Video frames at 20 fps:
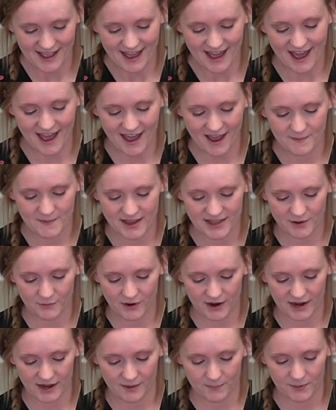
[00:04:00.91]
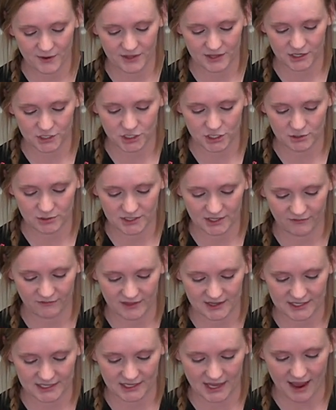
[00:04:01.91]
And then we're gonna put the juice of
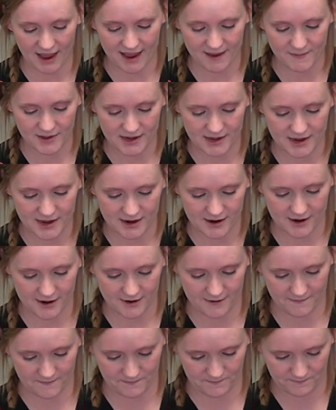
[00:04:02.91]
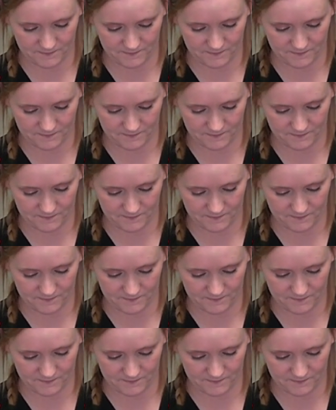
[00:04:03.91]
this lime in here.